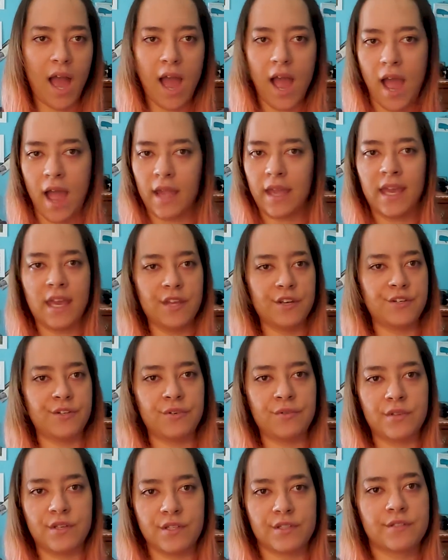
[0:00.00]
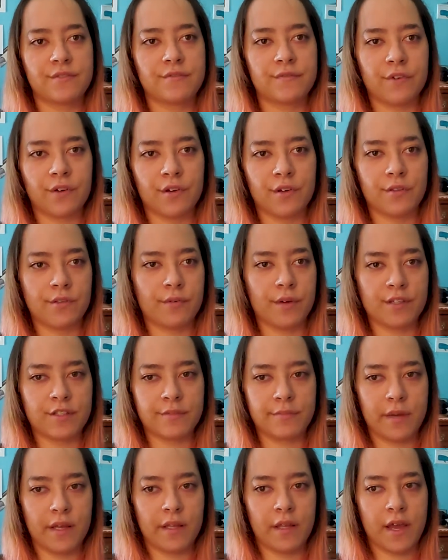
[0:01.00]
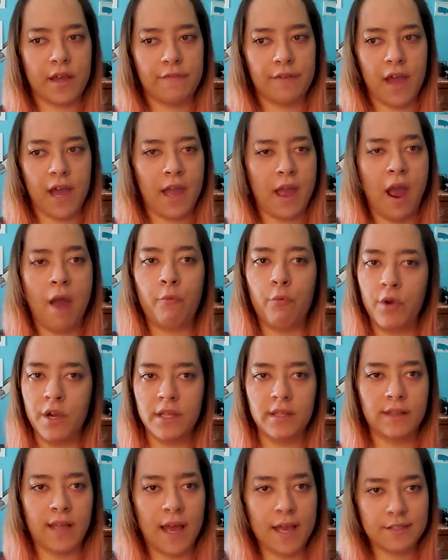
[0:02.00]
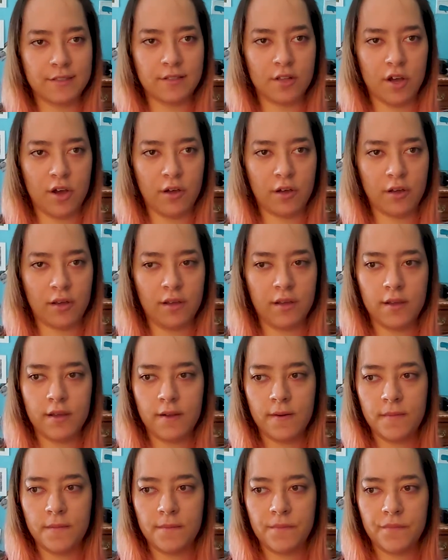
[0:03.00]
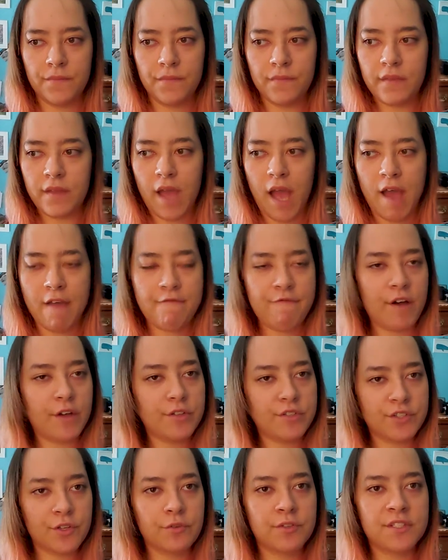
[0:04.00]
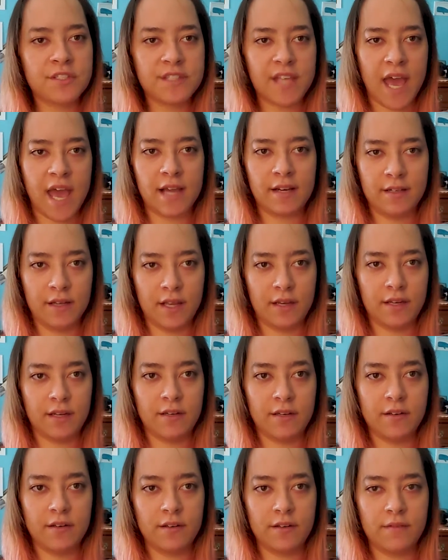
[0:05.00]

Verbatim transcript: I can't do this for the rest of my life. I, I wouldn't last long. I felt so stagnated.